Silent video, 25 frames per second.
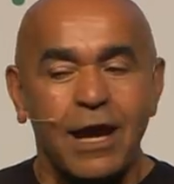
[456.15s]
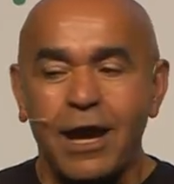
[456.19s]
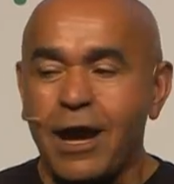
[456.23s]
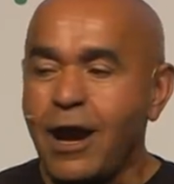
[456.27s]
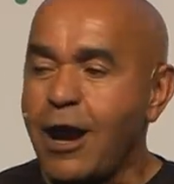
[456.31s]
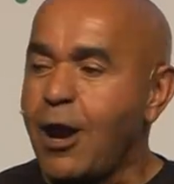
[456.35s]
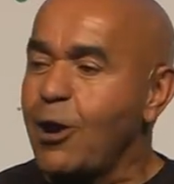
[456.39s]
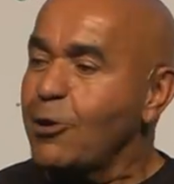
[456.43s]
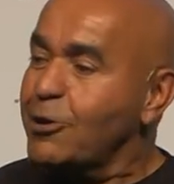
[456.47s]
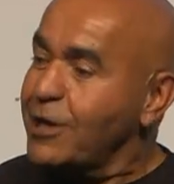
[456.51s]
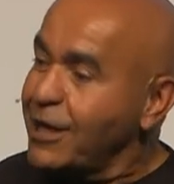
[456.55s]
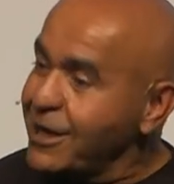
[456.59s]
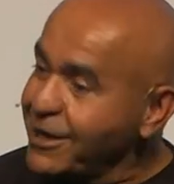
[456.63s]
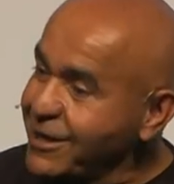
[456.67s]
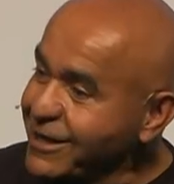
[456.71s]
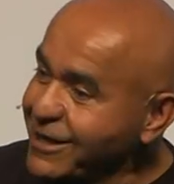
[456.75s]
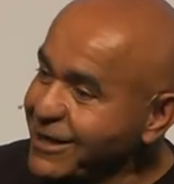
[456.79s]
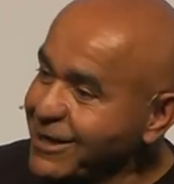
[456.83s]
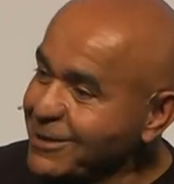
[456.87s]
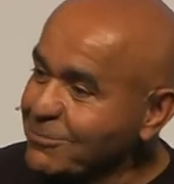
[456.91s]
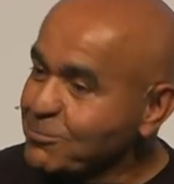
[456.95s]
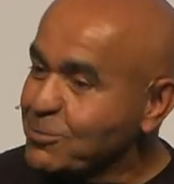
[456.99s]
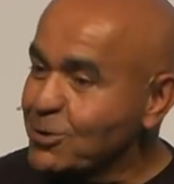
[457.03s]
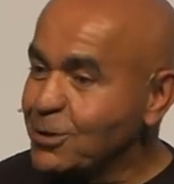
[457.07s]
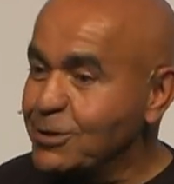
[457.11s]
How can I
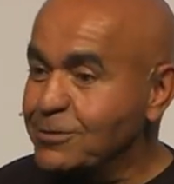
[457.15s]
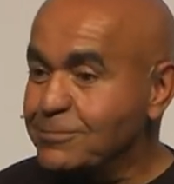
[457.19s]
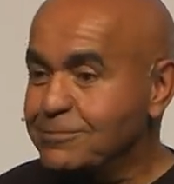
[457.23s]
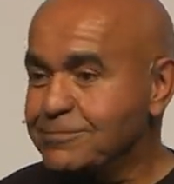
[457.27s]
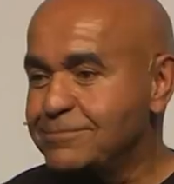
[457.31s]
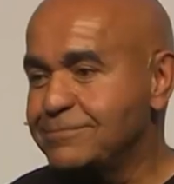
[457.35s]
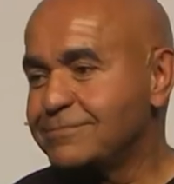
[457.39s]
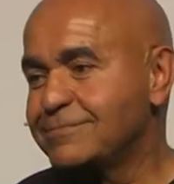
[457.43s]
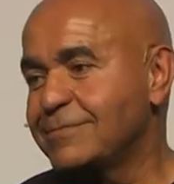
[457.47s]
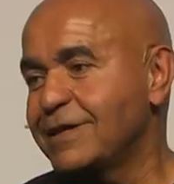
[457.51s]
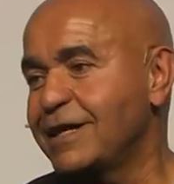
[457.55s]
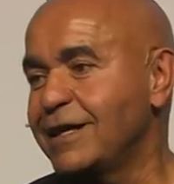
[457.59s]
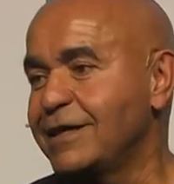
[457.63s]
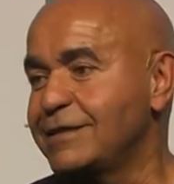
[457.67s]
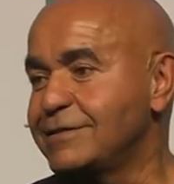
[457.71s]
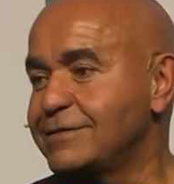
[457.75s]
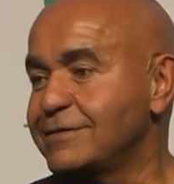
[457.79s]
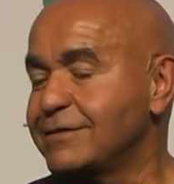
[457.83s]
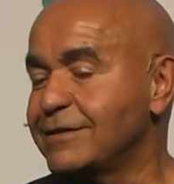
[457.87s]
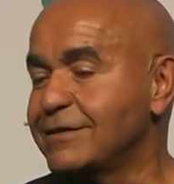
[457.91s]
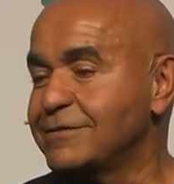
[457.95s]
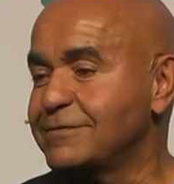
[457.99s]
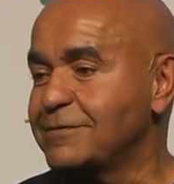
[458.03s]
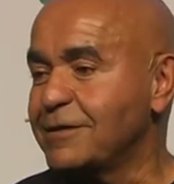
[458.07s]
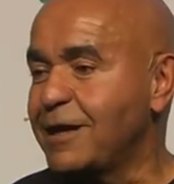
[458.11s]
help you? I
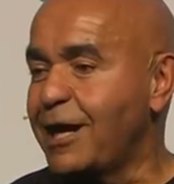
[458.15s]
said,